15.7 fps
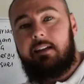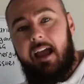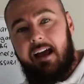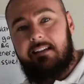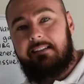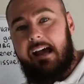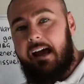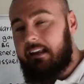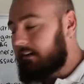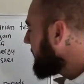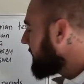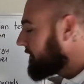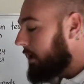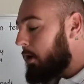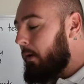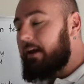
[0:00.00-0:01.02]
how's that?
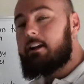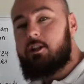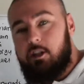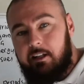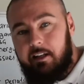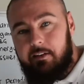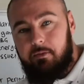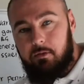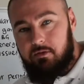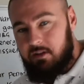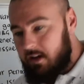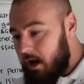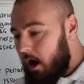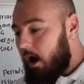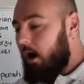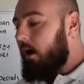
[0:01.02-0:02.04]
Low energy levels.
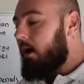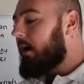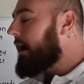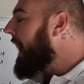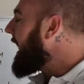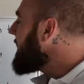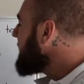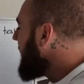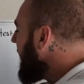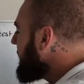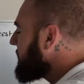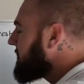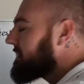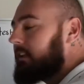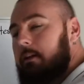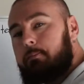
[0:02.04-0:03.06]
Oh, and you have
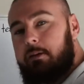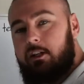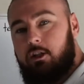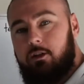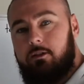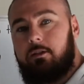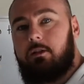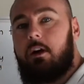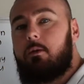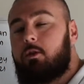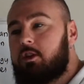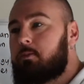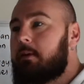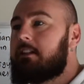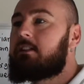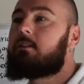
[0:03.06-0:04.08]
sleep issues,
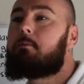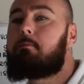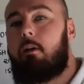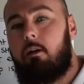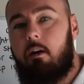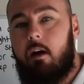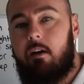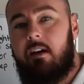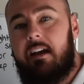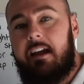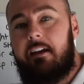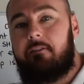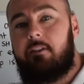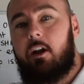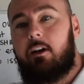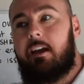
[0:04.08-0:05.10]
which means tomorrow,
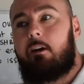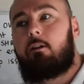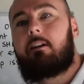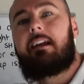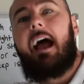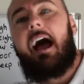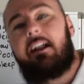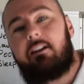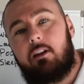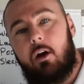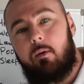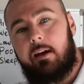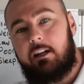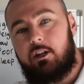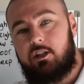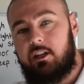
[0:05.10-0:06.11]
even though you already had no
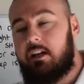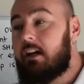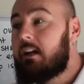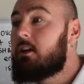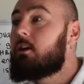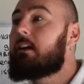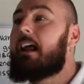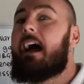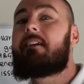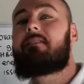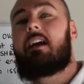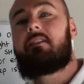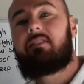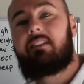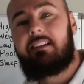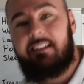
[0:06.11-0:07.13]
energy, you're going to have
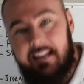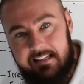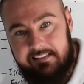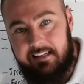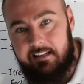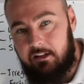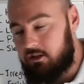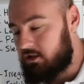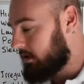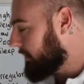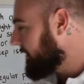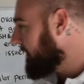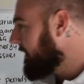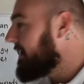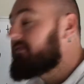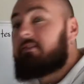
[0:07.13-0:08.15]
even less energy,
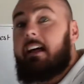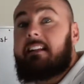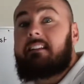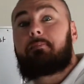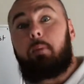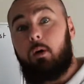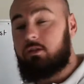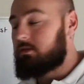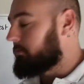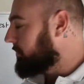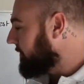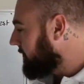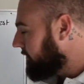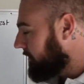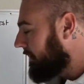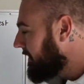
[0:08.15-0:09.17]
if that's possible.
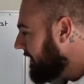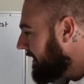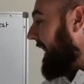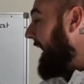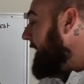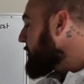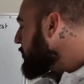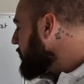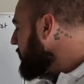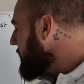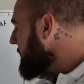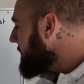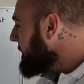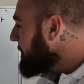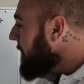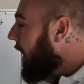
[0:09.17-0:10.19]

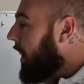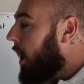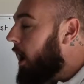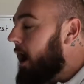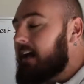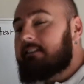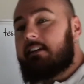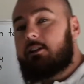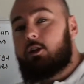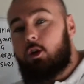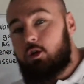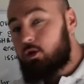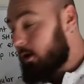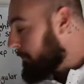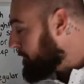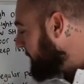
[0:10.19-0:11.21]
Androgens. High testosterone